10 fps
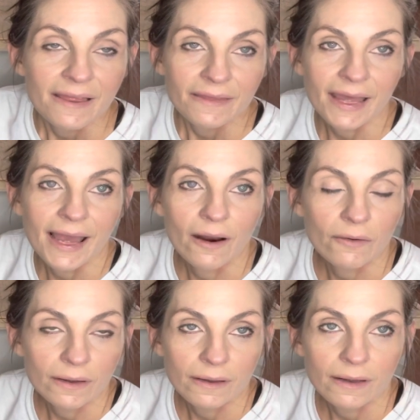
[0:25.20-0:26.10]

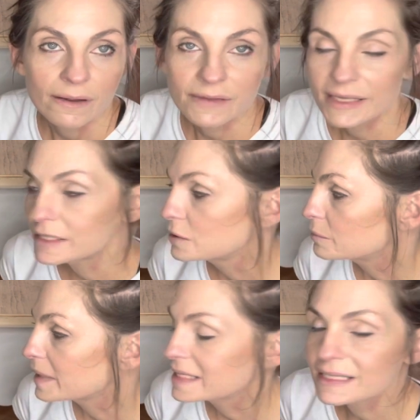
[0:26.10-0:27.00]
era of these two
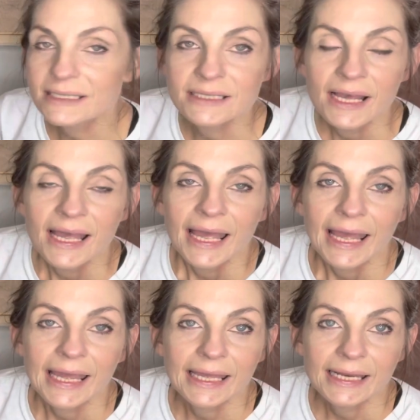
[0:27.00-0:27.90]
pieces.
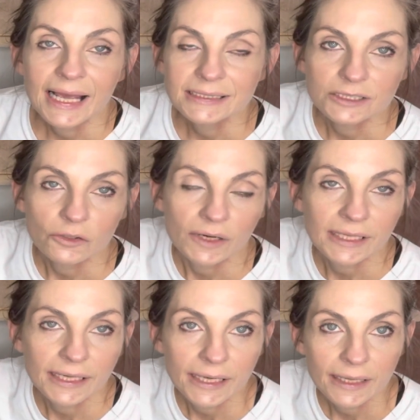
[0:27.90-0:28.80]
And as I started
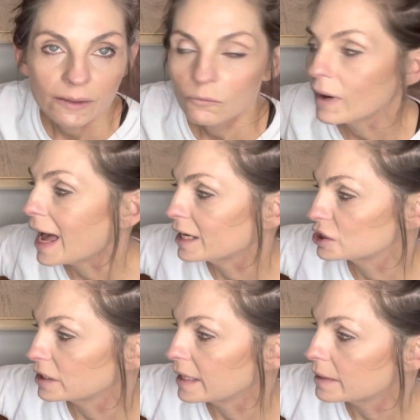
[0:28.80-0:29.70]
cleaning them, well,
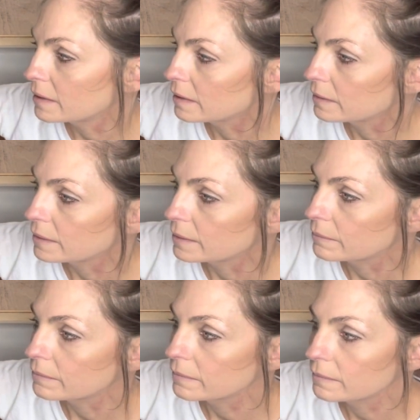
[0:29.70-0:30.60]
actually,
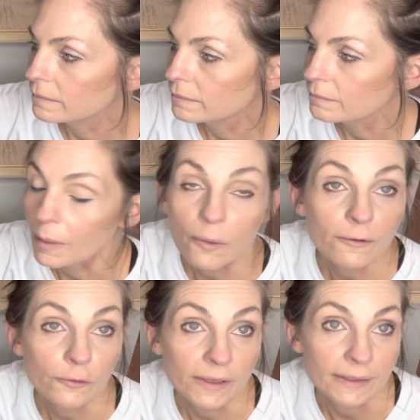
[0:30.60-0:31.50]
my
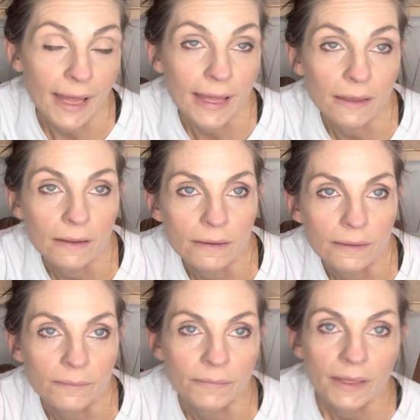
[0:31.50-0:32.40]
boyfriend
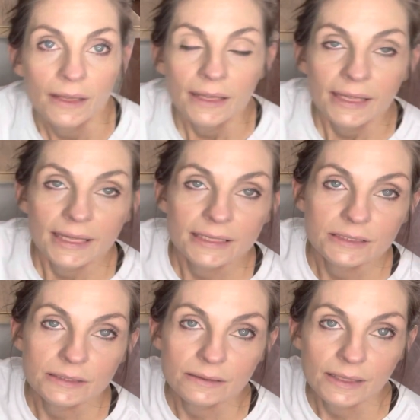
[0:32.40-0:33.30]
that
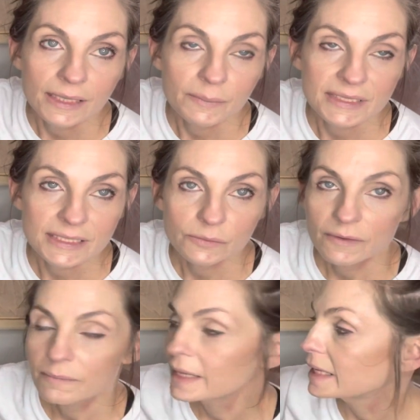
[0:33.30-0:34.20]
is in the business
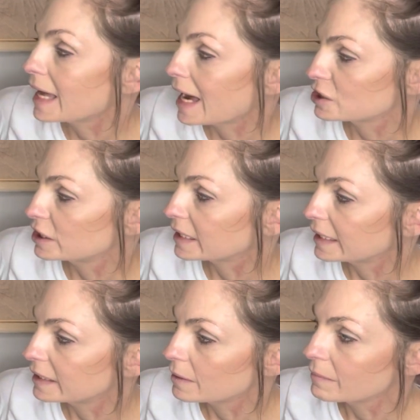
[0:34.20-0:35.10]
with me, he actually
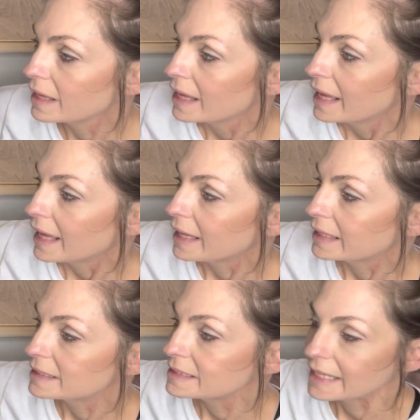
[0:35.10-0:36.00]
cleaned them
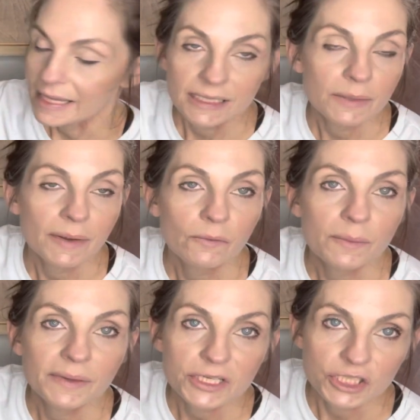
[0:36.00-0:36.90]
and sanded them, and we
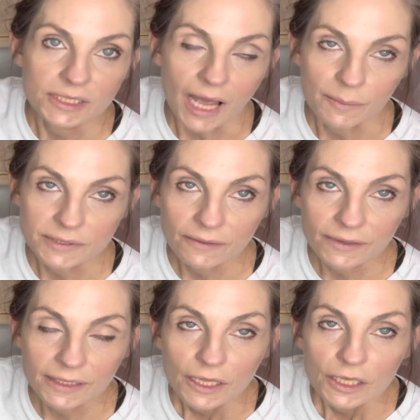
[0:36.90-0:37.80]
bleached the tops of
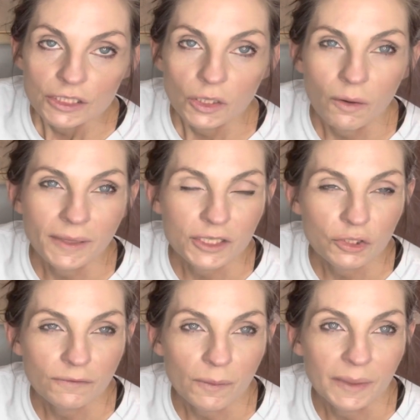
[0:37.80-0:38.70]
it. So I'm not
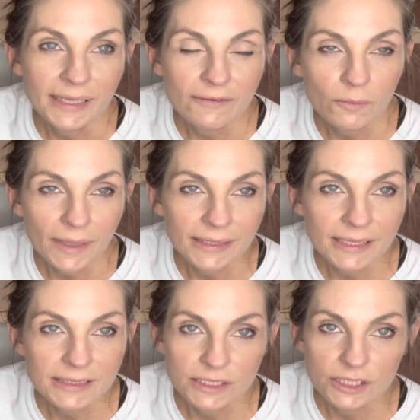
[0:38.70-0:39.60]
sure if I'm gonna leave them like
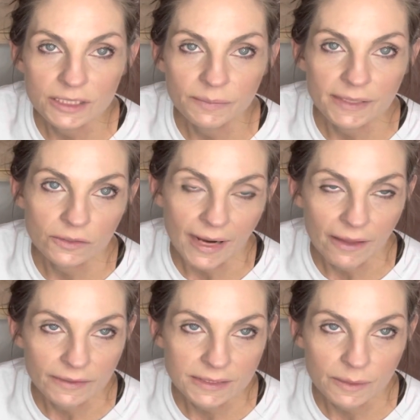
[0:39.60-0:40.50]
this. It just depends on
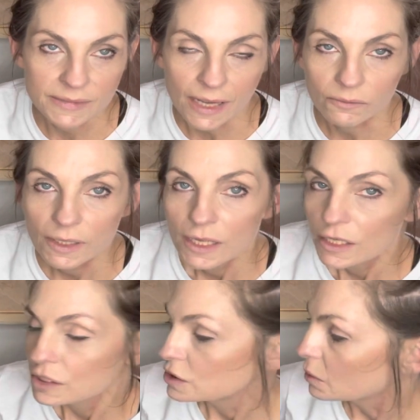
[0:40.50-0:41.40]
how this comes out.
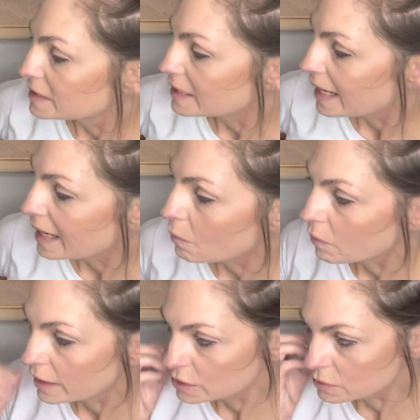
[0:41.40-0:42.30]
So today I
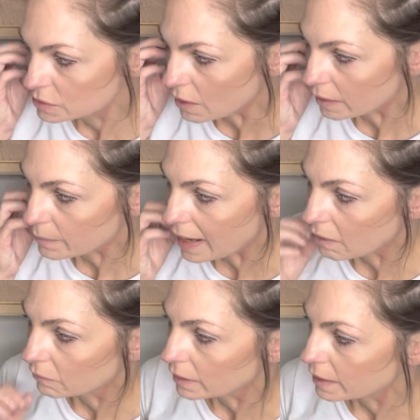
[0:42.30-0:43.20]
wanted to talk
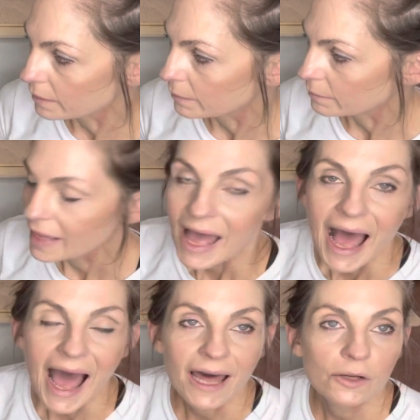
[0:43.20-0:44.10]
about
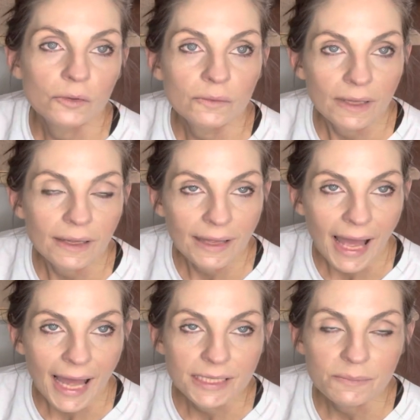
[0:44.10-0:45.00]
how to
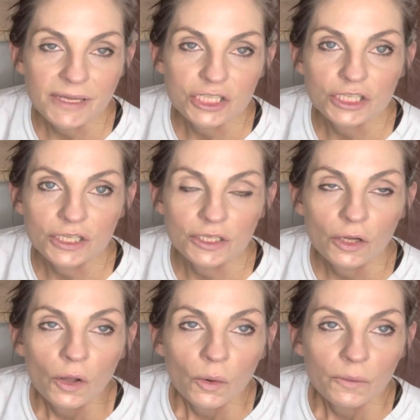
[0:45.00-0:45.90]
add dimension
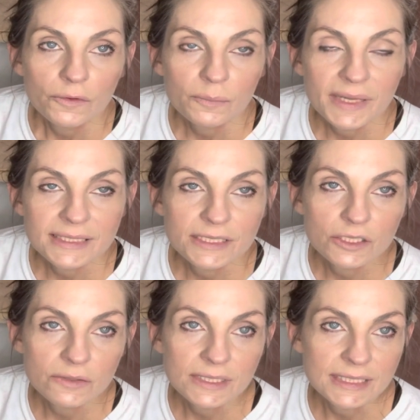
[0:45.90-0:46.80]
with your pieces
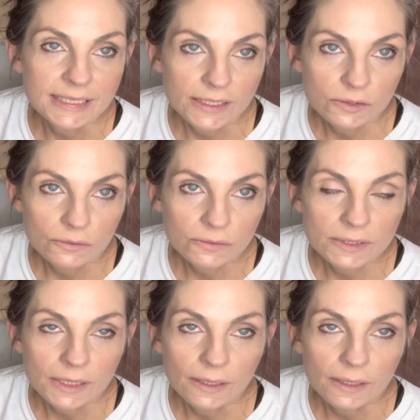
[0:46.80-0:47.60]
using stencils,